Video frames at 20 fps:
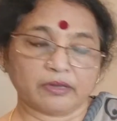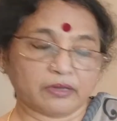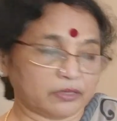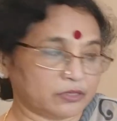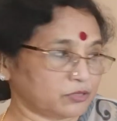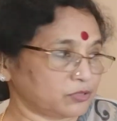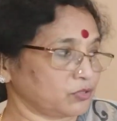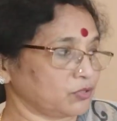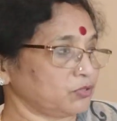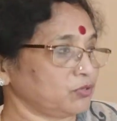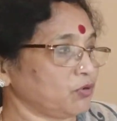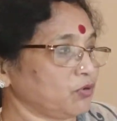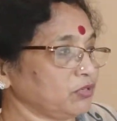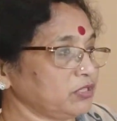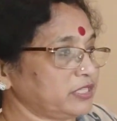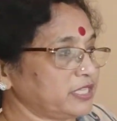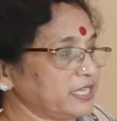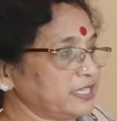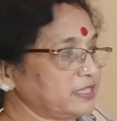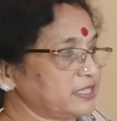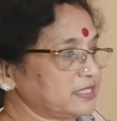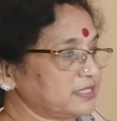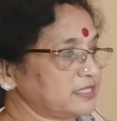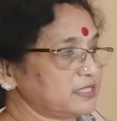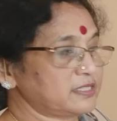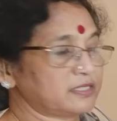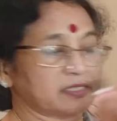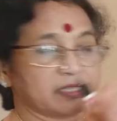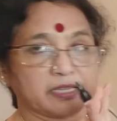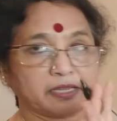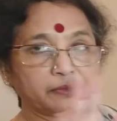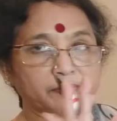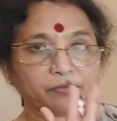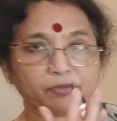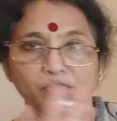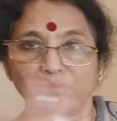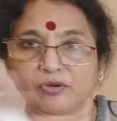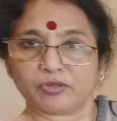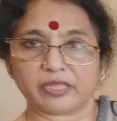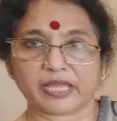So don't think this is C.
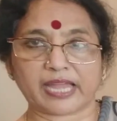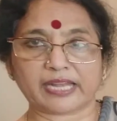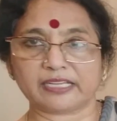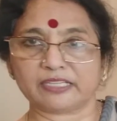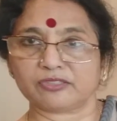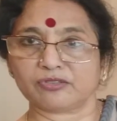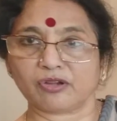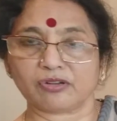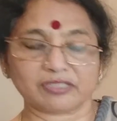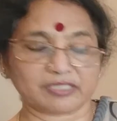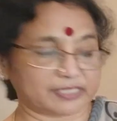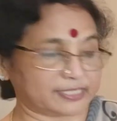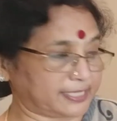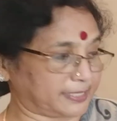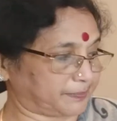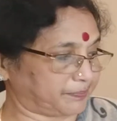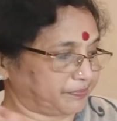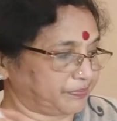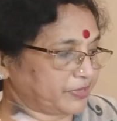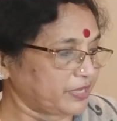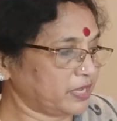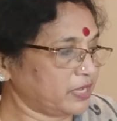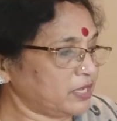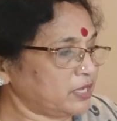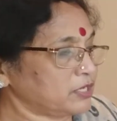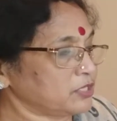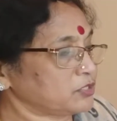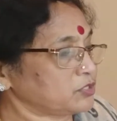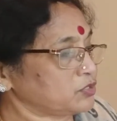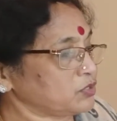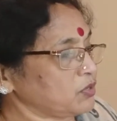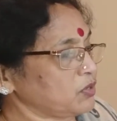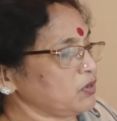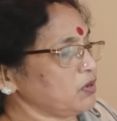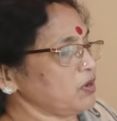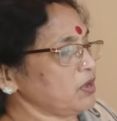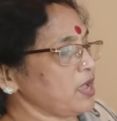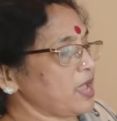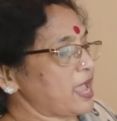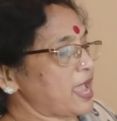No, that is not C.
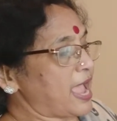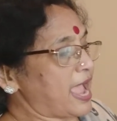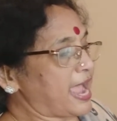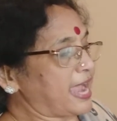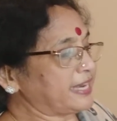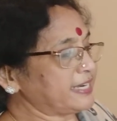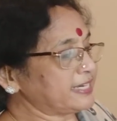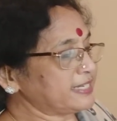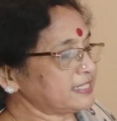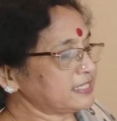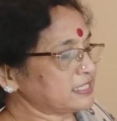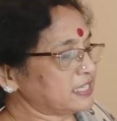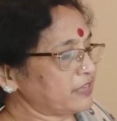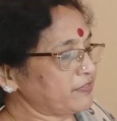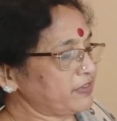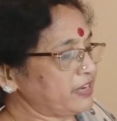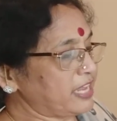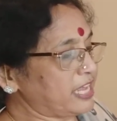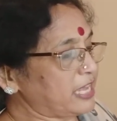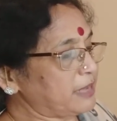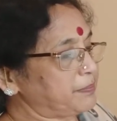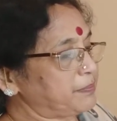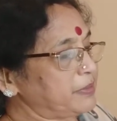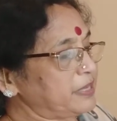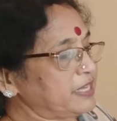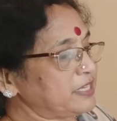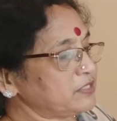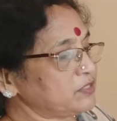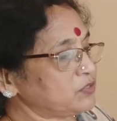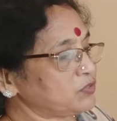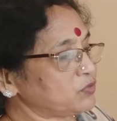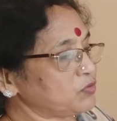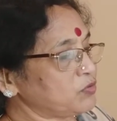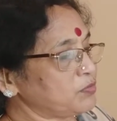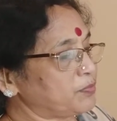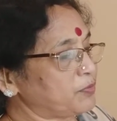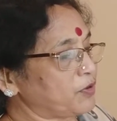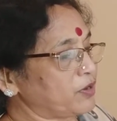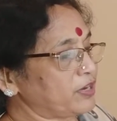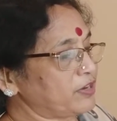So, and it is given AP is
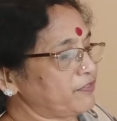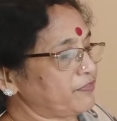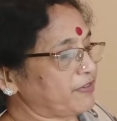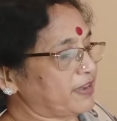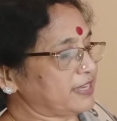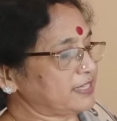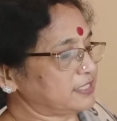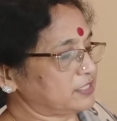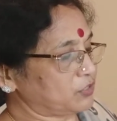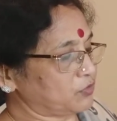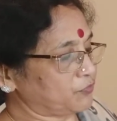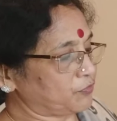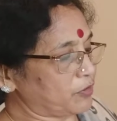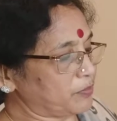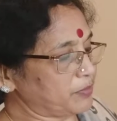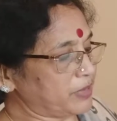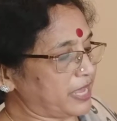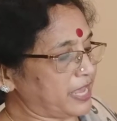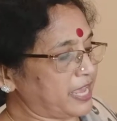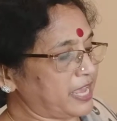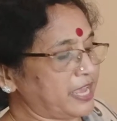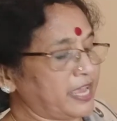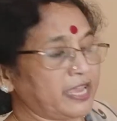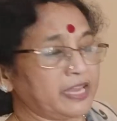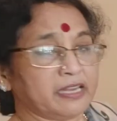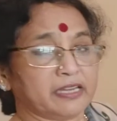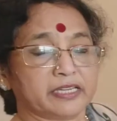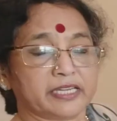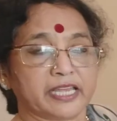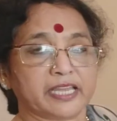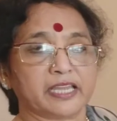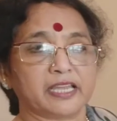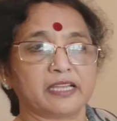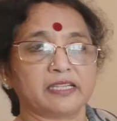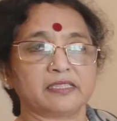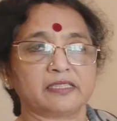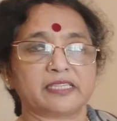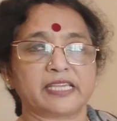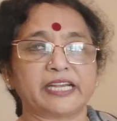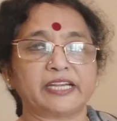2.5. So from A,
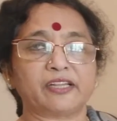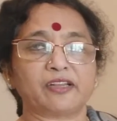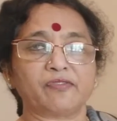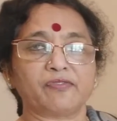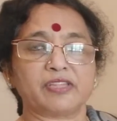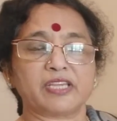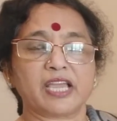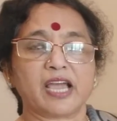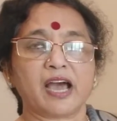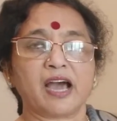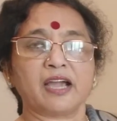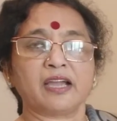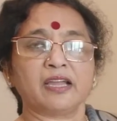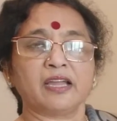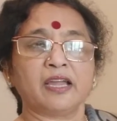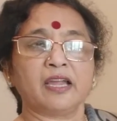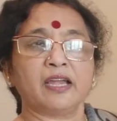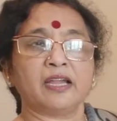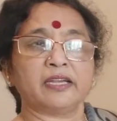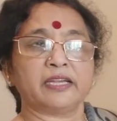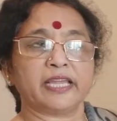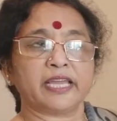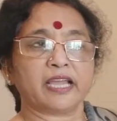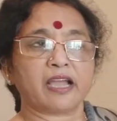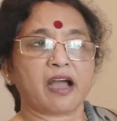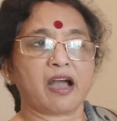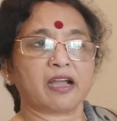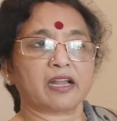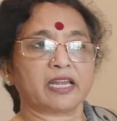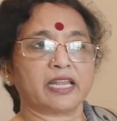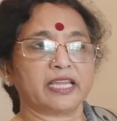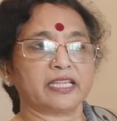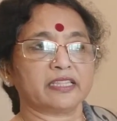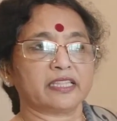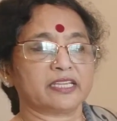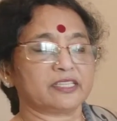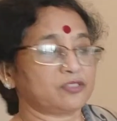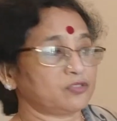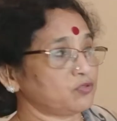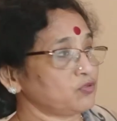taking center of the arc, take arc
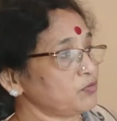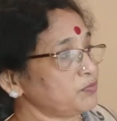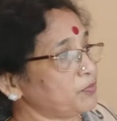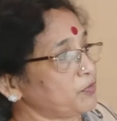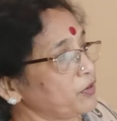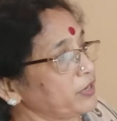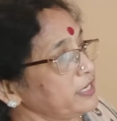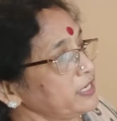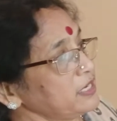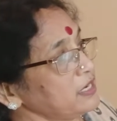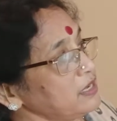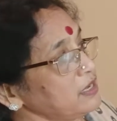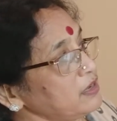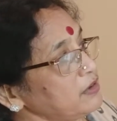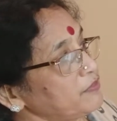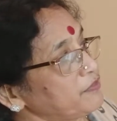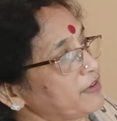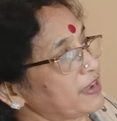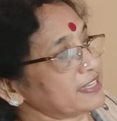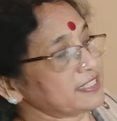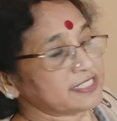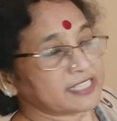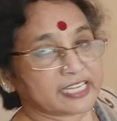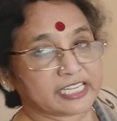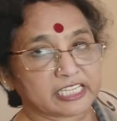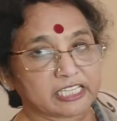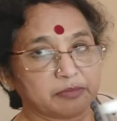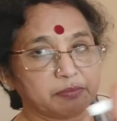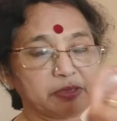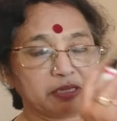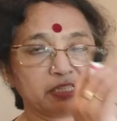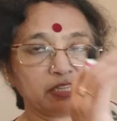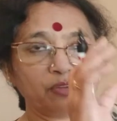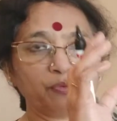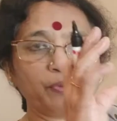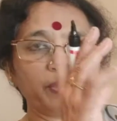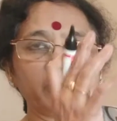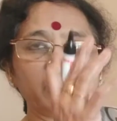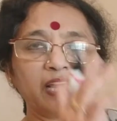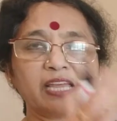length as 2.5
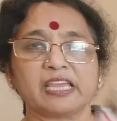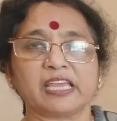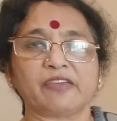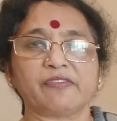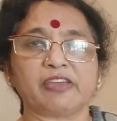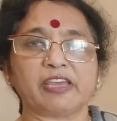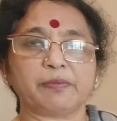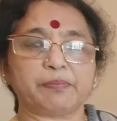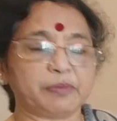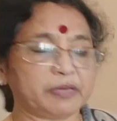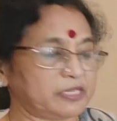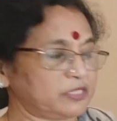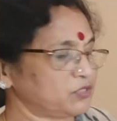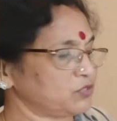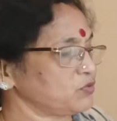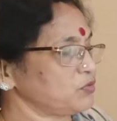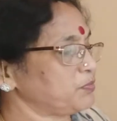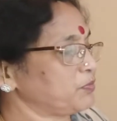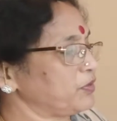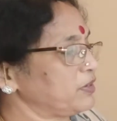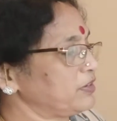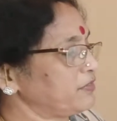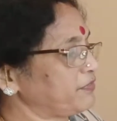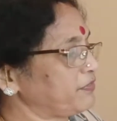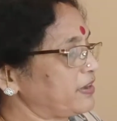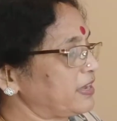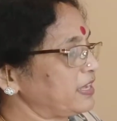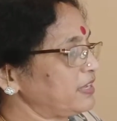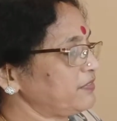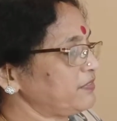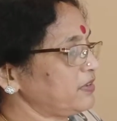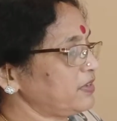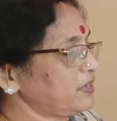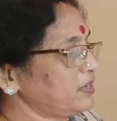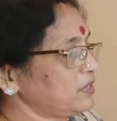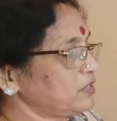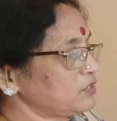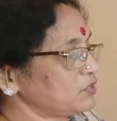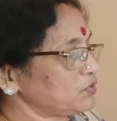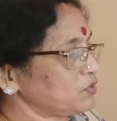centimeter where I gave AP is 2.5.
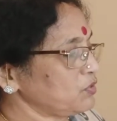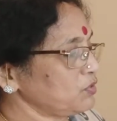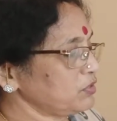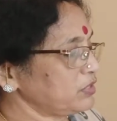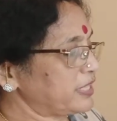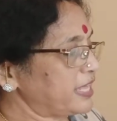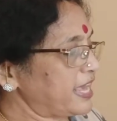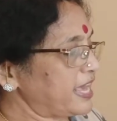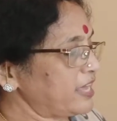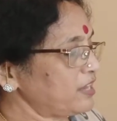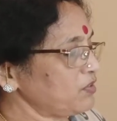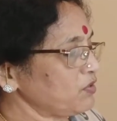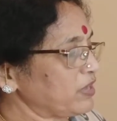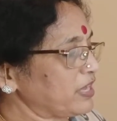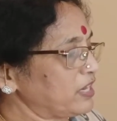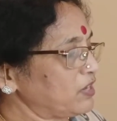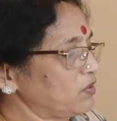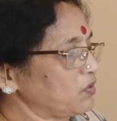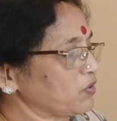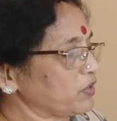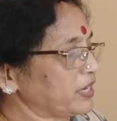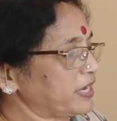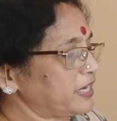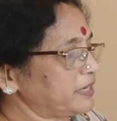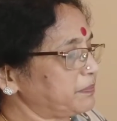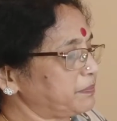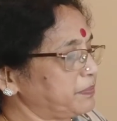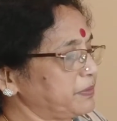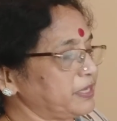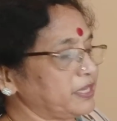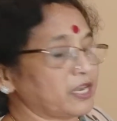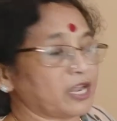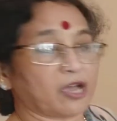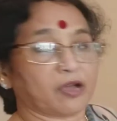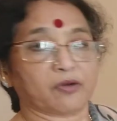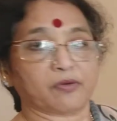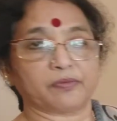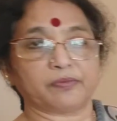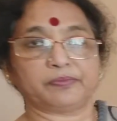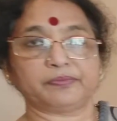So there you can locate P
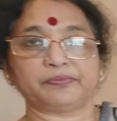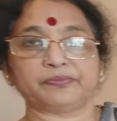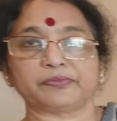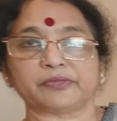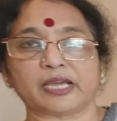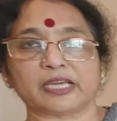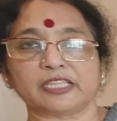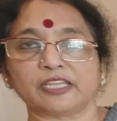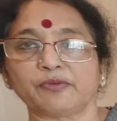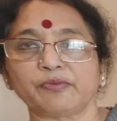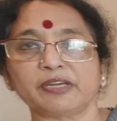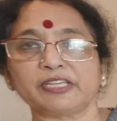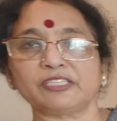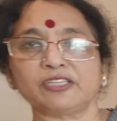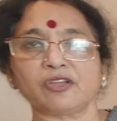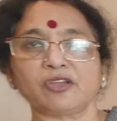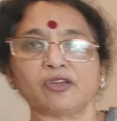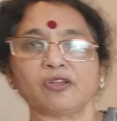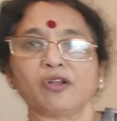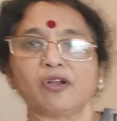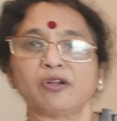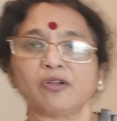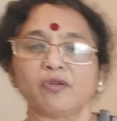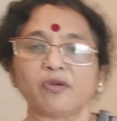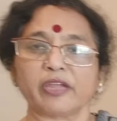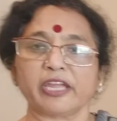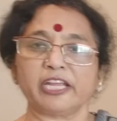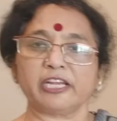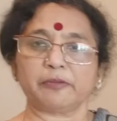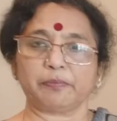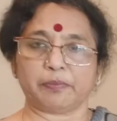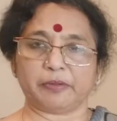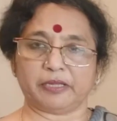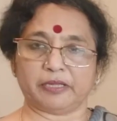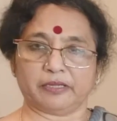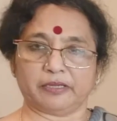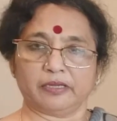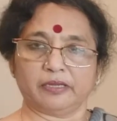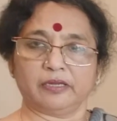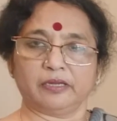now. Otherwise you cannot locate
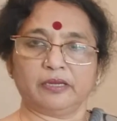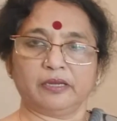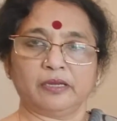P.